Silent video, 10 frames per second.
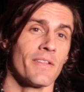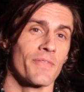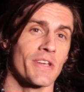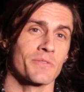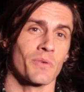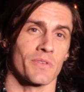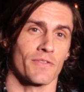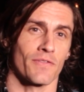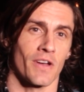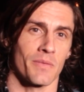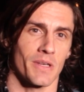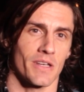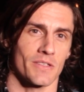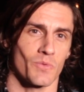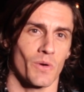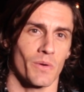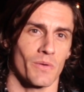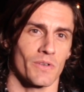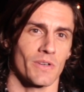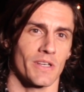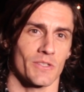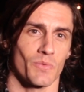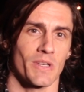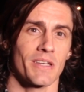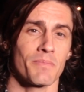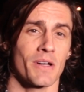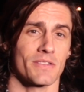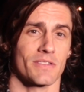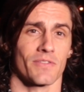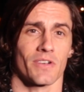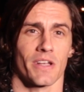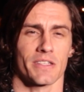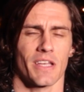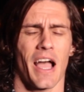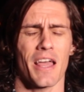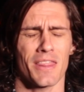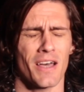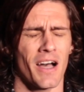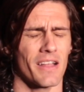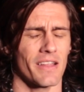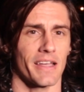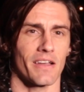this one was fun because what we were doing is we must have collected. I thought, like,